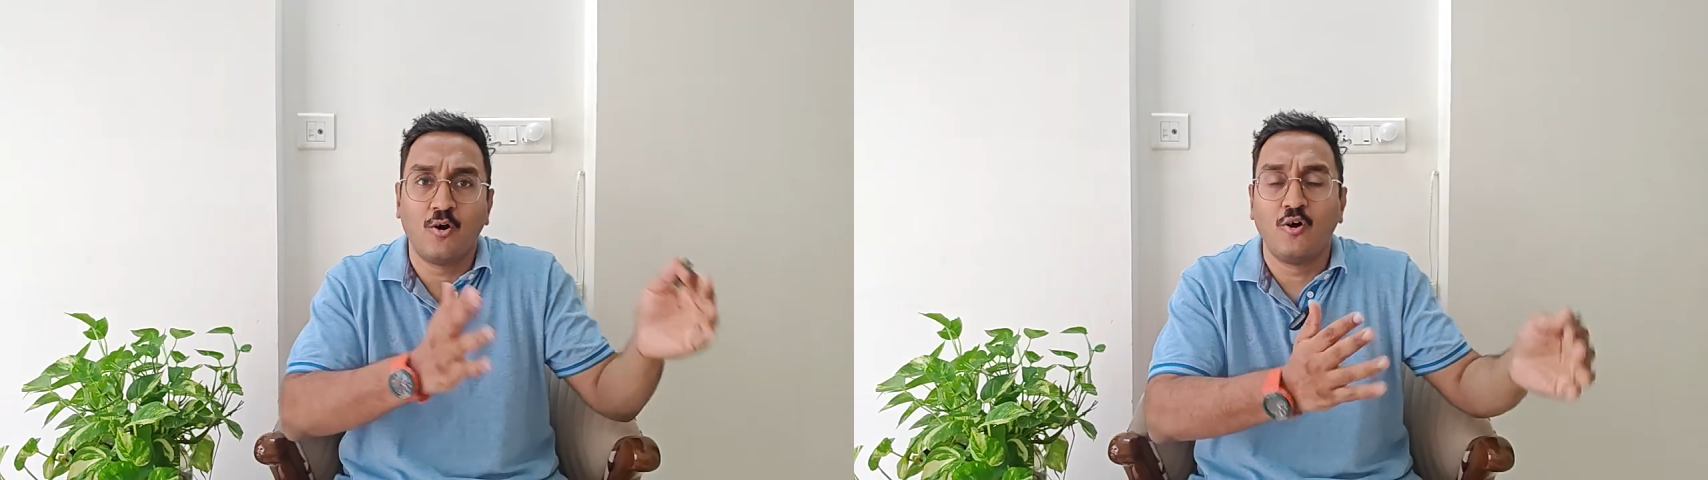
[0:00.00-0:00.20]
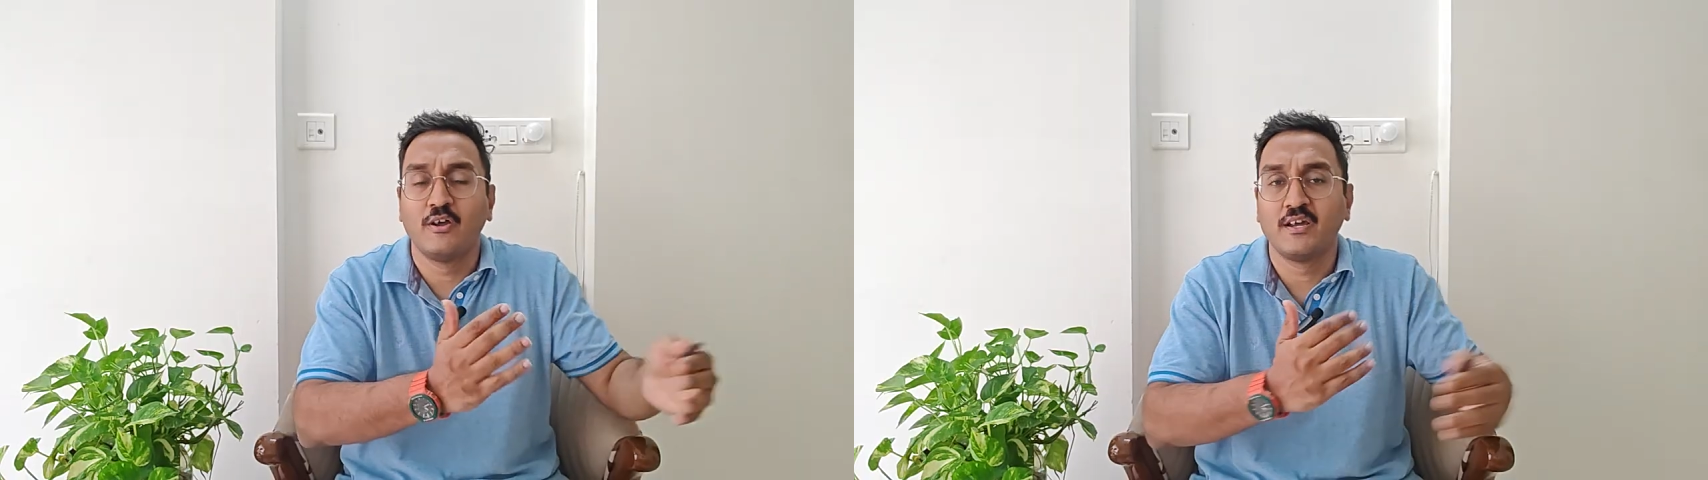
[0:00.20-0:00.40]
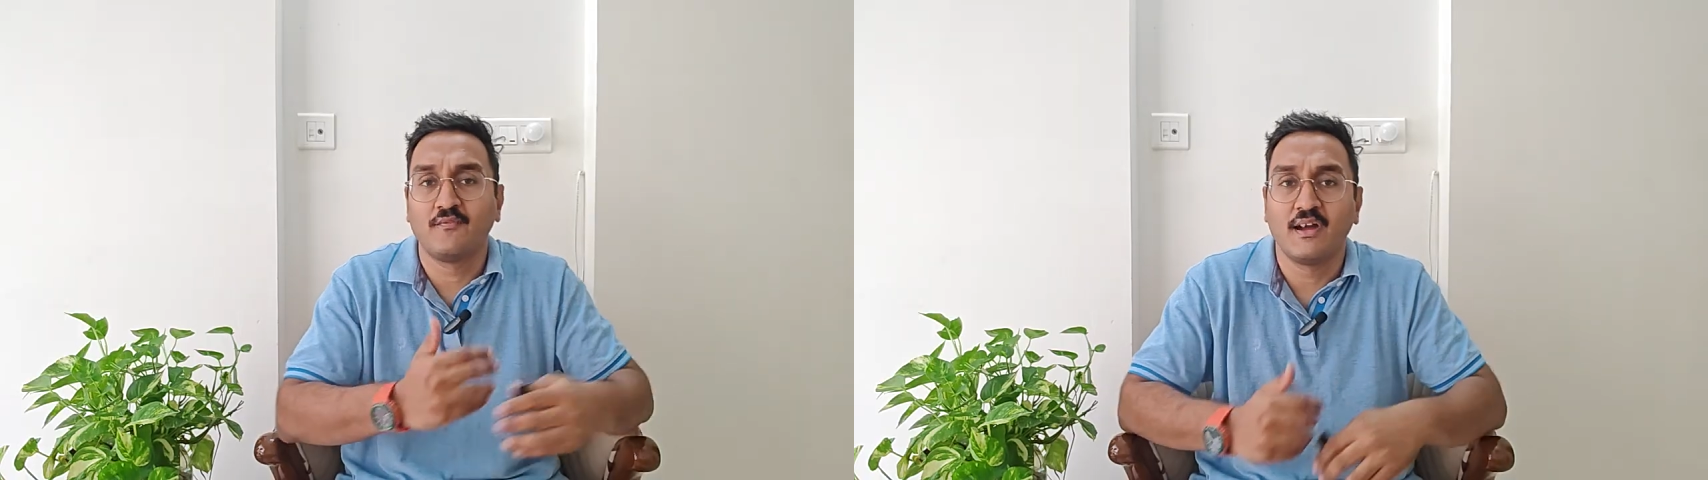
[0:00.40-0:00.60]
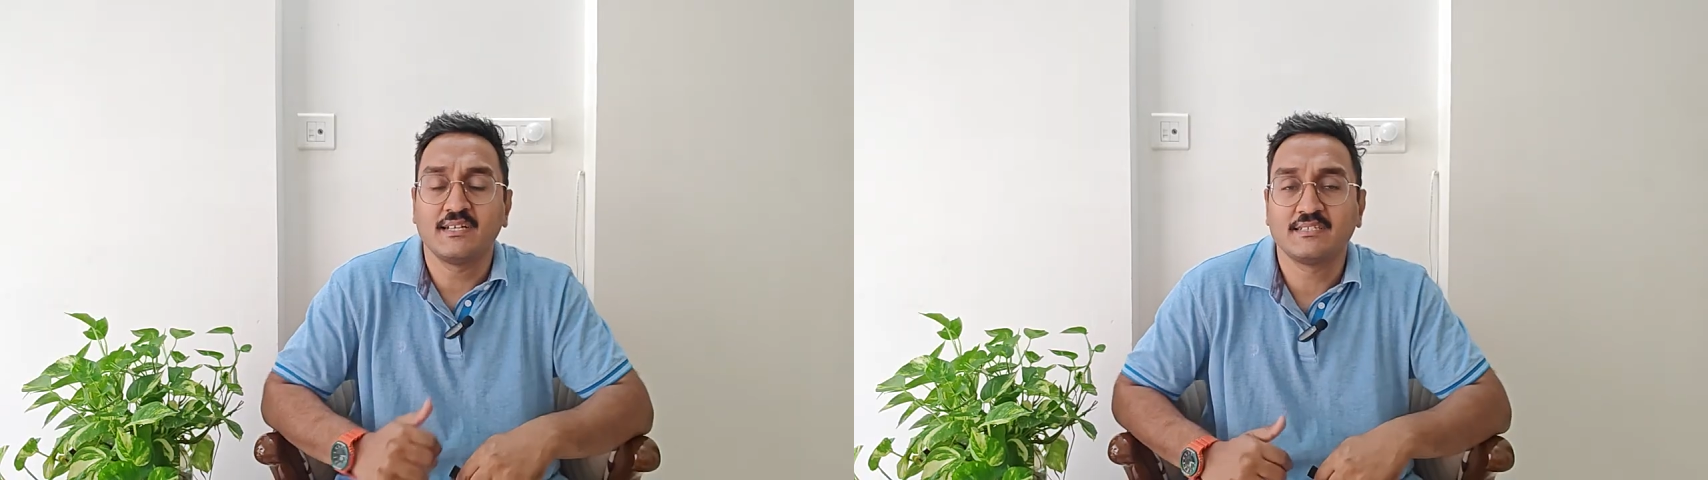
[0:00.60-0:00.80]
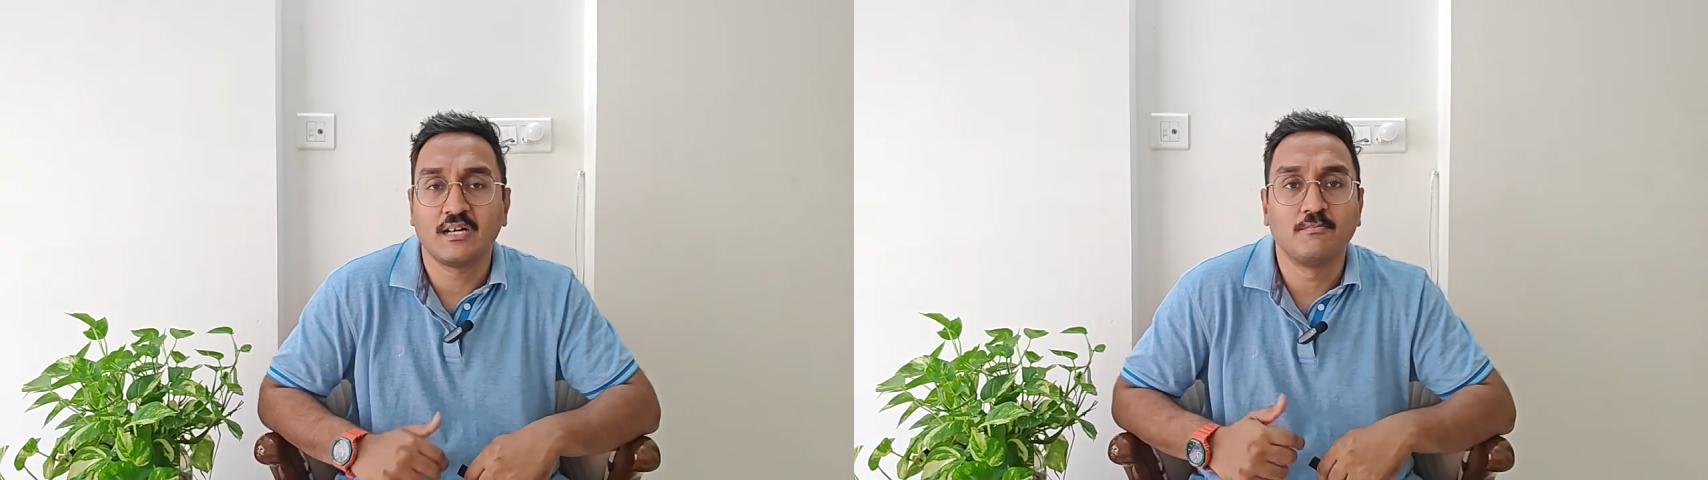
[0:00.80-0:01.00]
or
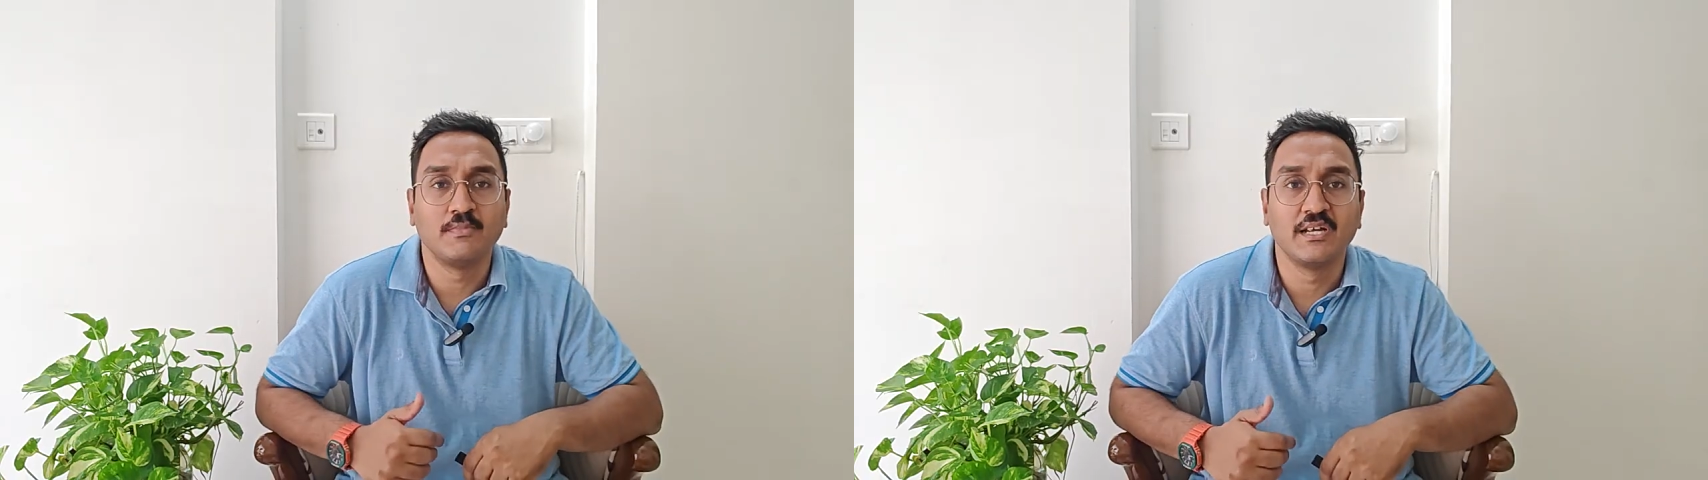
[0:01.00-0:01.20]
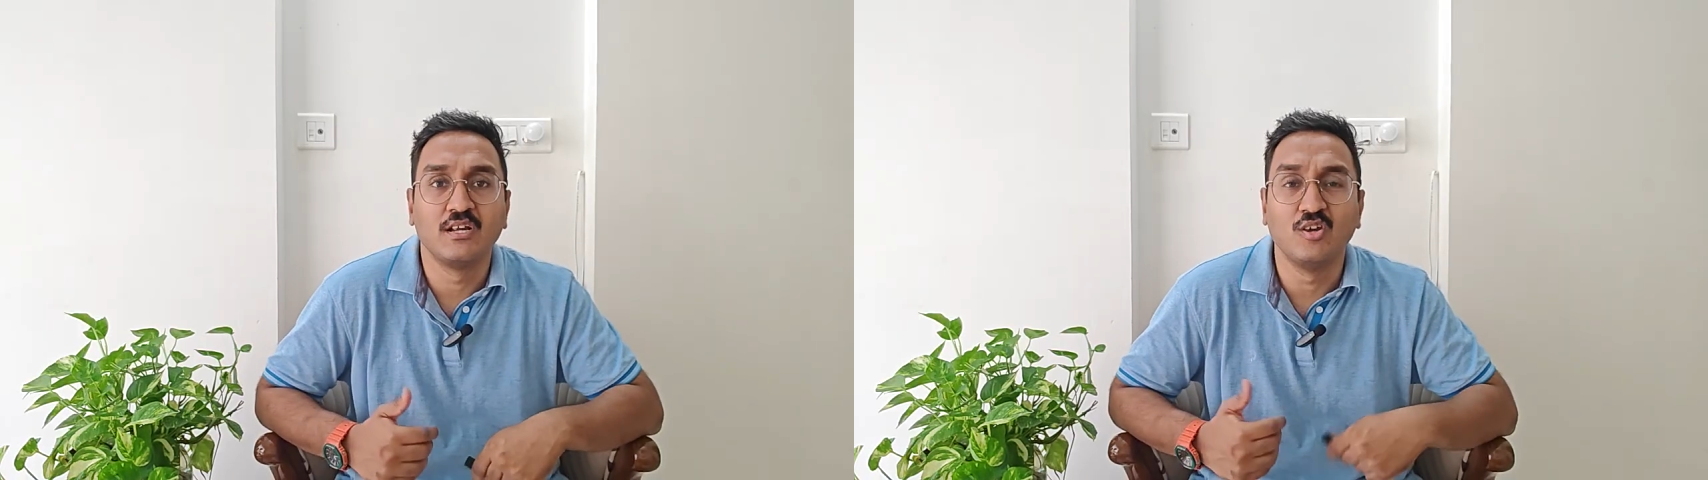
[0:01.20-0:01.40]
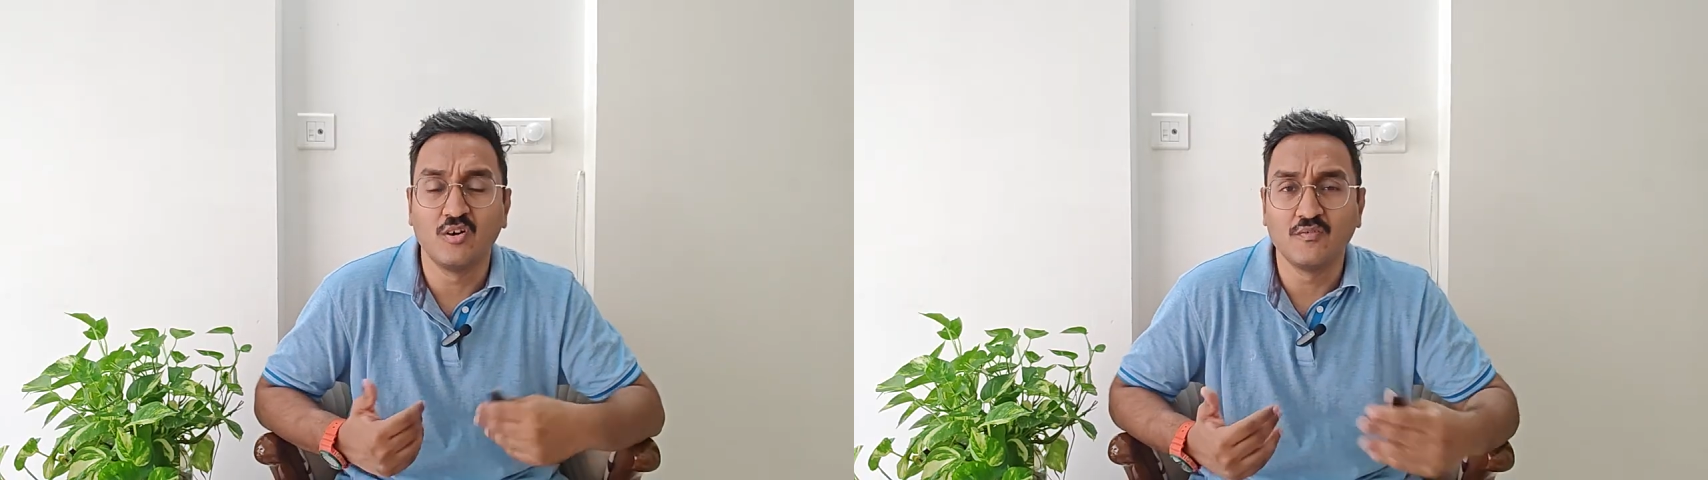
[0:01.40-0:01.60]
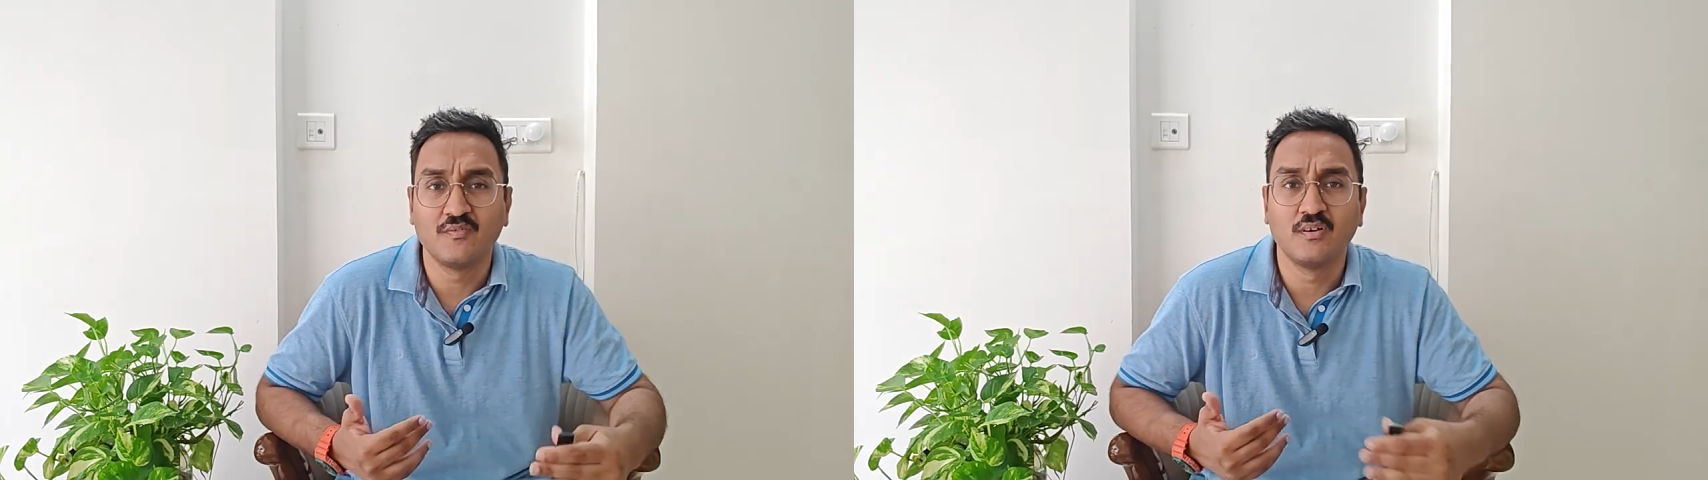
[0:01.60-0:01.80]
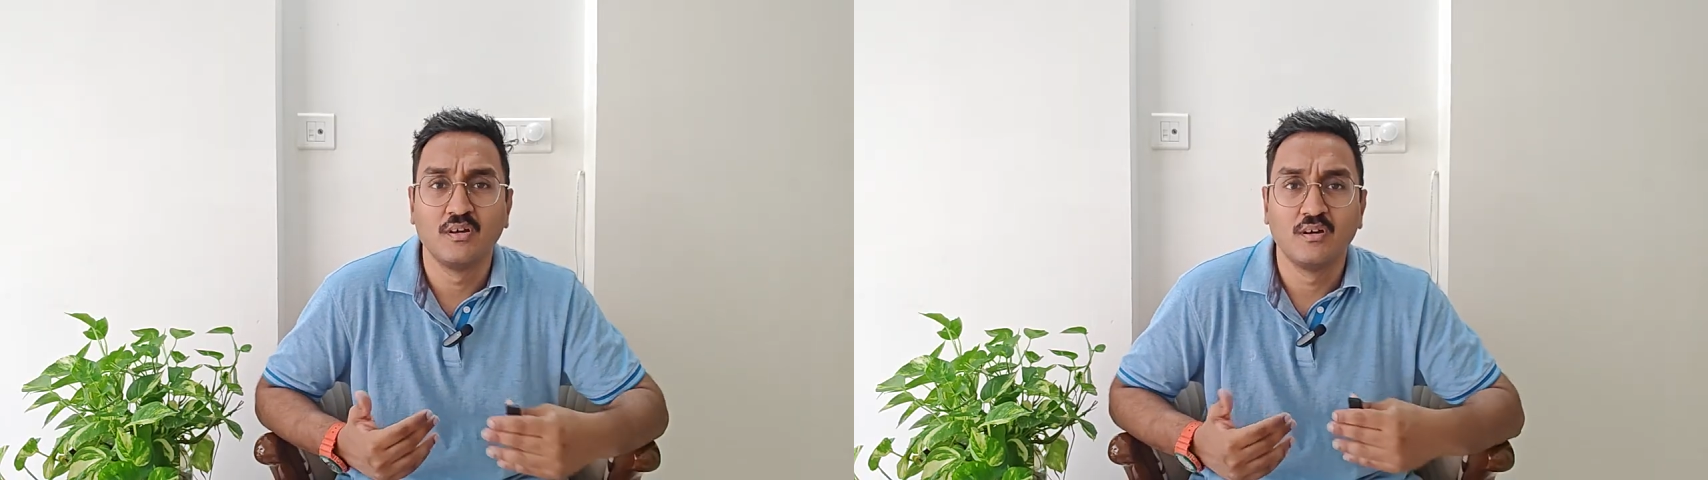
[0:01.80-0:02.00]
require some degree of